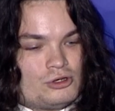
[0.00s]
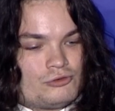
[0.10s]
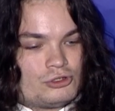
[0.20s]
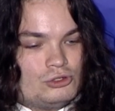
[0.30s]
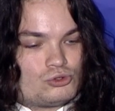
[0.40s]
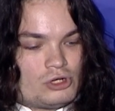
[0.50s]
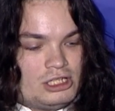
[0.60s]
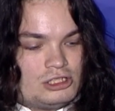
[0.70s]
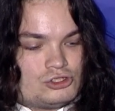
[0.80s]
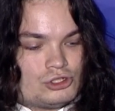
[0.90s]
For the
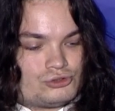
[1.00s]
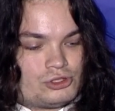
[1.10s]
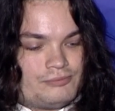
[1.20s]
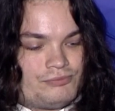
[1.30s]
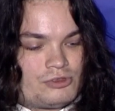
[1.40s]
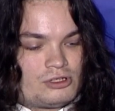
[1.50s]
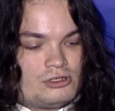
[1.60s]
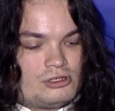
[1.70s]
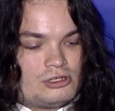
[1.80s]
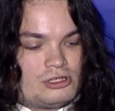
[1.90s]
Ukrainian children,
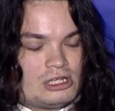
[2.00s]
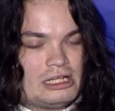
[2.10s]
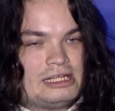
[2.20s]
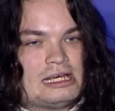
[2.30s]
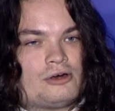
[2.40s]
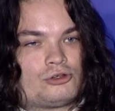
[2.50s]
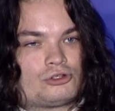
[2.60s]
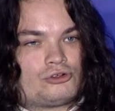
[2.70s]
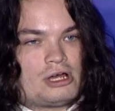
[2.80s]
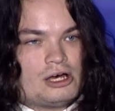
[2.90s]
they lay down on the
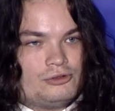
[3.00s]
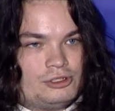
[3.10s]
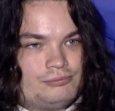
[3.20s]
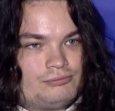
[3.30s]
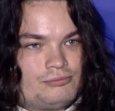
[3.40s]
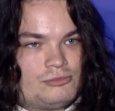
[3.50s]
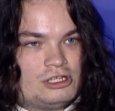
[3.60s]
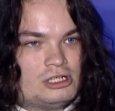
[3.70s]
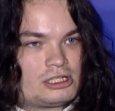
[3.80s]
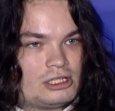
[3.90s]
ground. They
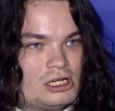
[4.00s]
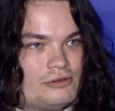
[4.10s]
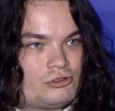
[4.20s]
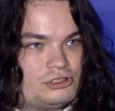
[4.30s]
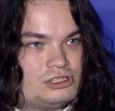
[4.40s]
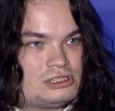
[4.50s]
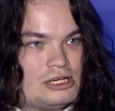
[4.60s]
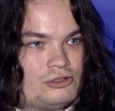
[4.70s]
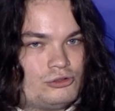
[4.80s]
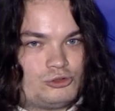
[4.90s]
duck and cover at the sound
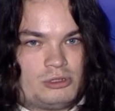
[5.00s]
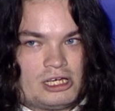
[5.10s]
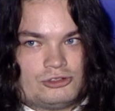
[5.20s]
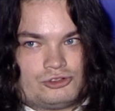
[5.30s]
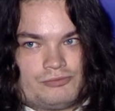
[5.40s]
of those planes.